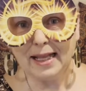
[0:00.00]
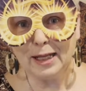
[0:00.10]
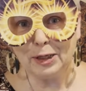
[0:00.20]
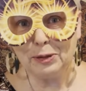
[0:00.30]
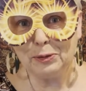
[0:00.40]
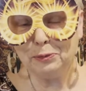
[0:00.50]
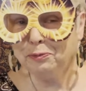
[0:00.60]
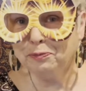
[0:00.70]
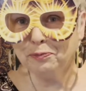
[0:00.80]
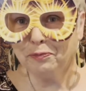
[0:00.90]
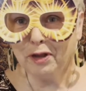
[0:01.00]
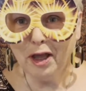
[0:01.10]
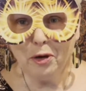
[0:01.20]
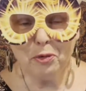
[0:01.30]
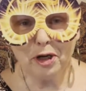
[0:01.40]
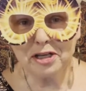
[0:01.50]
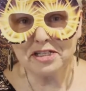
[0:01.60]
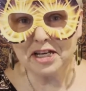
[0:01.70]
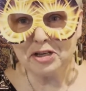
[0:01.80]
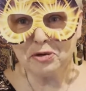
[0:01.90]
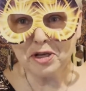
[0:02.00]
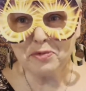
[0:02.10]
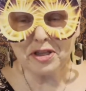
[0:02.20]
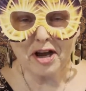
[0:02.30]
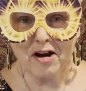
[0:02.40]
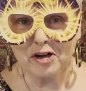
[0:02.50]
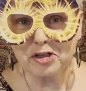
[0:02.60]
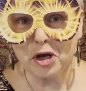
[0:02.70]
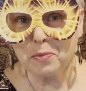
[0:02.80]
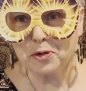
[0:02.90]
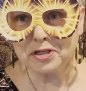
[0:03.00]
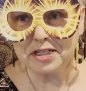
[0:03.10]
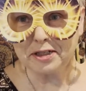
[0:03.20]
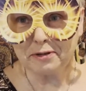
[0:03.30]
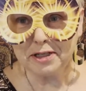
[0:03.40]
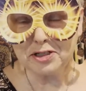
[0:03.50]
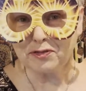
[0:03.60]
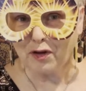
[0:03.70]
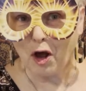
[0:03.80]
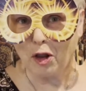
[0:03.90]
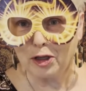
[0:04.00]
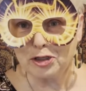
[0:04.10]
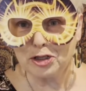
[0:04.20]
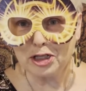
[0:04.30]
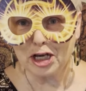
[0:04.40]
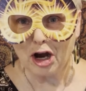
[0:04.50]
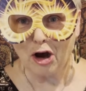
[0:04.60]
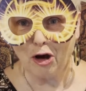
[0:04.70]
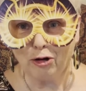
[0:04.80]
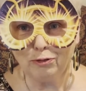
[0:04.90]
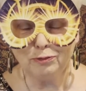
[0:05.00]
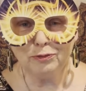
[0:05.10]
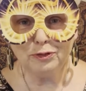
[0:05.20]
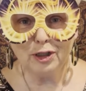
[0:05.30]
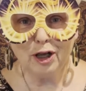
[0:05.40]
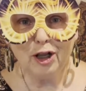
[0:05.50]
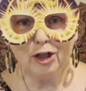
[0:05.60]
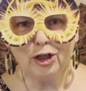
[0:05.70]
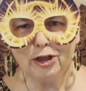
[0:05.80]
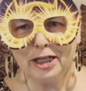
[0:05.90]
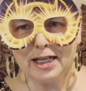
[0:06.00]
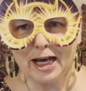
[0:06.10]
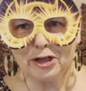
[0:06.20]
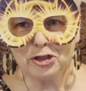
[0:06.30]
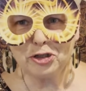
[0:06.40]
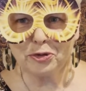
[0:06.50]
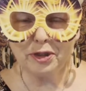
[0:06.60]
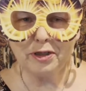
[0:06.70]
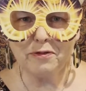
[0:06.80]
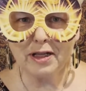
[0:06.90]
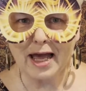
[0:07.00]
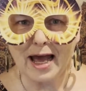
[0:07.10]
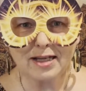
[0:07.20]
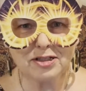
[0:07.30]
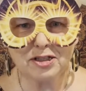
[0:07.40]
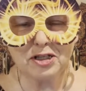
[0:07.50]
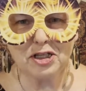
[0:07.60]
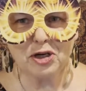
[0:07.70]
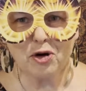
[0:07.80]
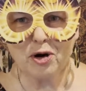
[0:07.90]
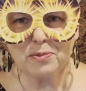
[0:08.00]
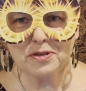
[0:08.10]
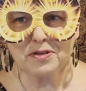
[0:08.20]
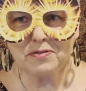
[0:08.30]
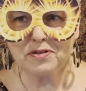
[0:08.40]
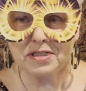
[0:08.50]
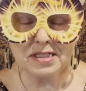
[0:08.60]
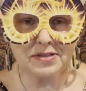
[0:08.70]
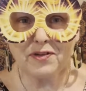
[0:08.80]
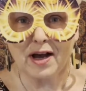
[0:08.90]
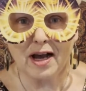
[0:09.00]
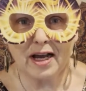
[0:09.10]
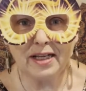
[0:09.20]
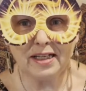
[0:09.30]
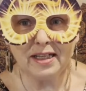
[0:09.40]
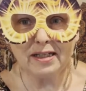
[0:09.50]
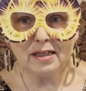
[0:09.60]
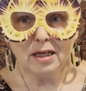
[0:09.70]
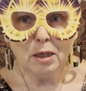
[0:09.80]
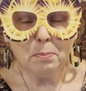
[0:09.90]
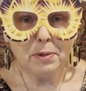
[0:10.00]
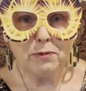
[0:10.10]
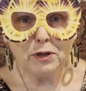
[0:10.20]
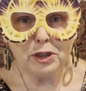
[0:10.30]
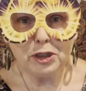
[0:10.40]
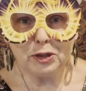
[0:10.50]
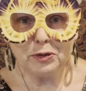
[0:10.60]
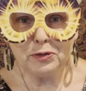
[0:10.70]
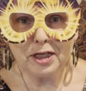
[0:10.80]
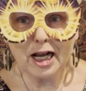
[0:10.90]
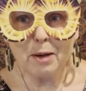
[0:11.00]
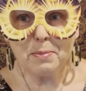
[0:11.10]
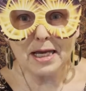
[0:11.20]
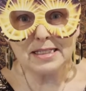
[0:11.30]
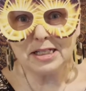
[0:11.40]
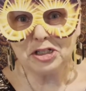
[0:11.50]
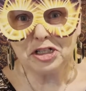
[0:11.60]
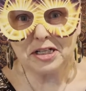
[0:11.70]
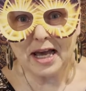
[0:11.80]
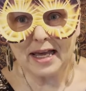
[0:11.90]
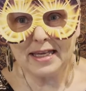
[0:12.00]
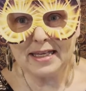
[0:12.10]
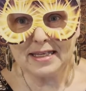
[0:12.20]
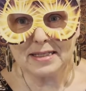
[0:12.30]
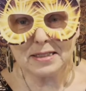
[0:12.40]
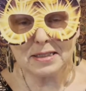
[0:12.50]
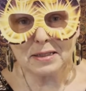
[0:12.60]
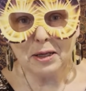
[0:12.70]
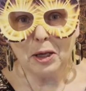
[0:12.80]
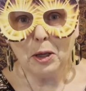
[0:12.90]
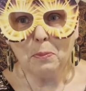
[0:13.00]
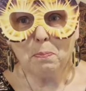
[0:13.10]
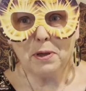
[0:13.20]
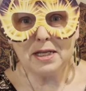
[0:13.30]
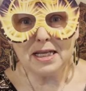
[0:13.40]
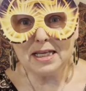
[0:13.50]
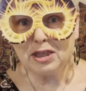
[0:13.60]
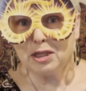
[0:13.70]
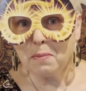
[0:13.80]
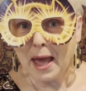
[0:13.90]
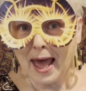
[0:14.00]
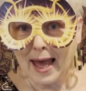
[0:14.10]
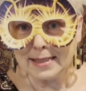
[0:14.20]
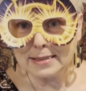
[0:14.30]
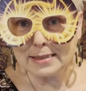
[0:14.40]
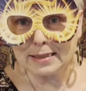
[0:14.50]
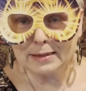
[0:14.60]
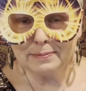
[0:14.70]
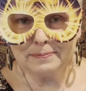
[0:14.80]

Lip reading: Hello. We're continuing with our October series, Fall into the All, learning how to truly relax into the arms of the divine and be renewed. And our message today is Beneath the Mask.